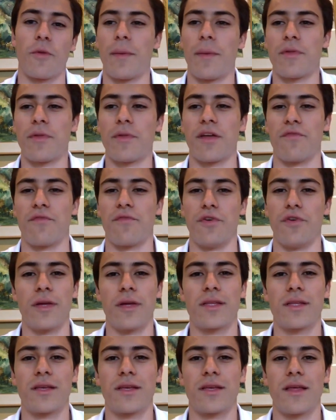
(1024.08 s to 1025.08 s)
people that view
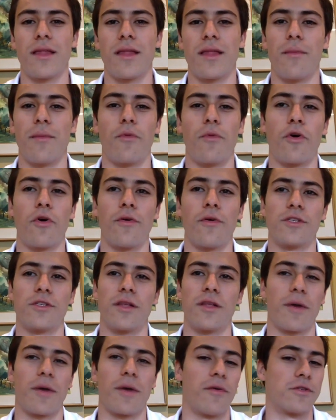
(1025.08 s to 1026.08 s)
it,
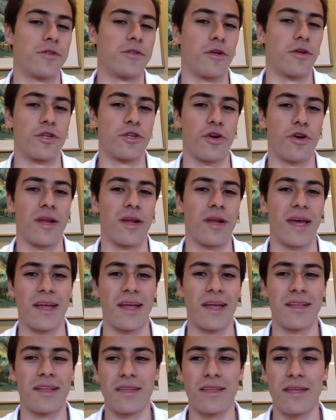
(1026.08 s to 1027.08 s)
the better results you're going to
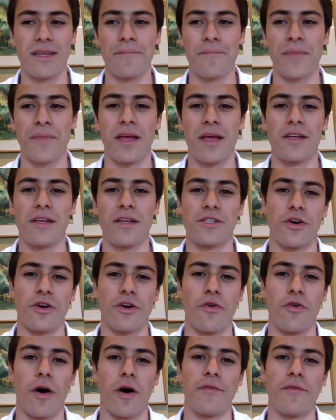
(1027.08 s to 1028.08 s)
get.
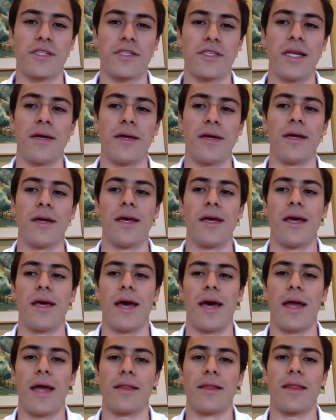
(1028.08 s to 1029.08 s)
So obviously,
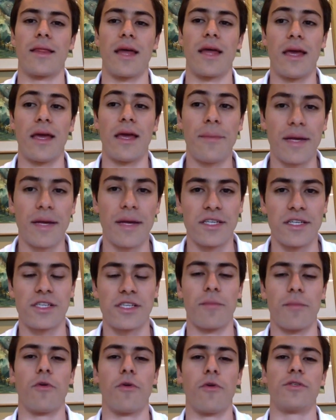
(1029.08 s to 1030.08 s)
and the image is
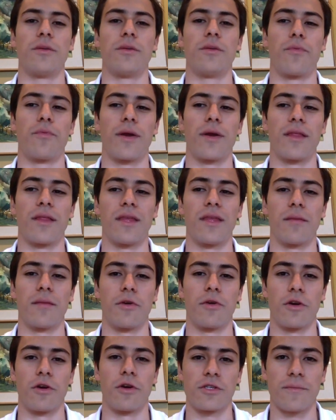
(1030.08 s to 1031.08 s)
the most important thing,
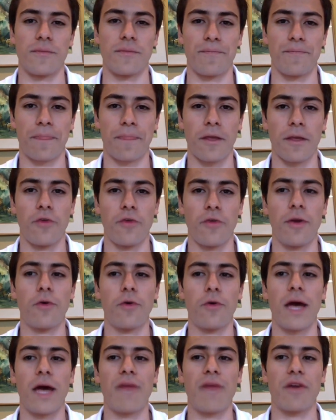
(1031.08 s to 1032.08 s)
because you really
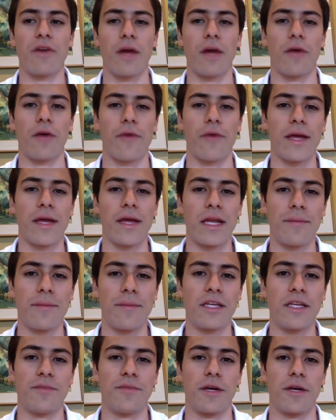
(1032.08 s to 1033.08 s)
want to have a great
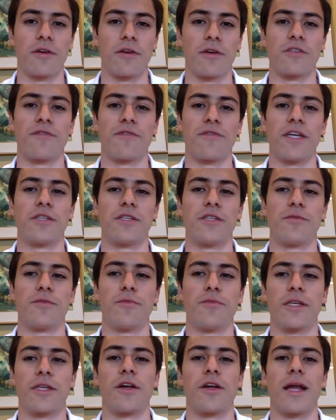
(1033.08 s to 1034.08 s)
image, because Facebook
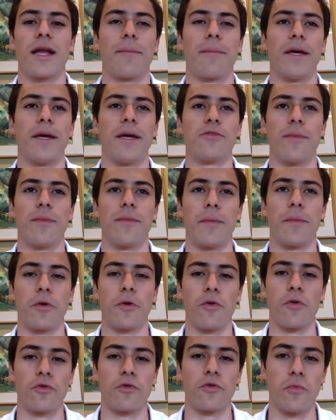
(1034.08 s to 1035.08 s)
is not like a place where
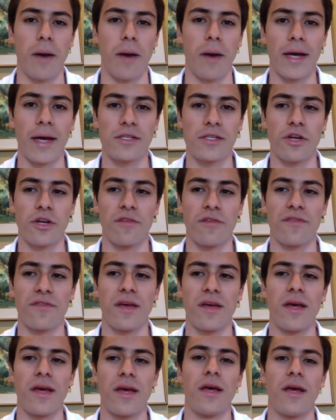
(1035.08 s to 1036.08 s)
people go to buy
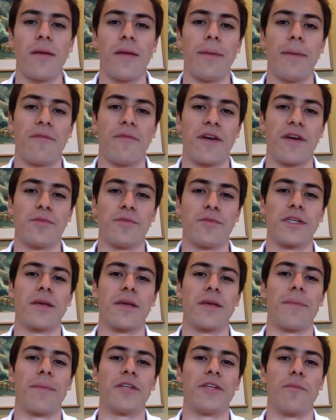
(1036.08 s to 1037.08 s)
stuff. Facebook is
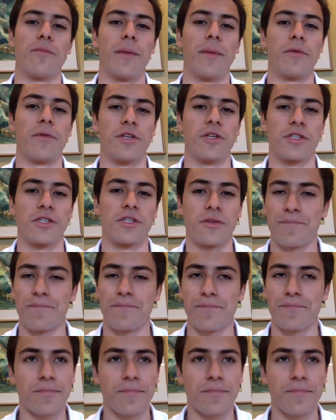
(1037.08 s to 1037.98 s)
a place where people just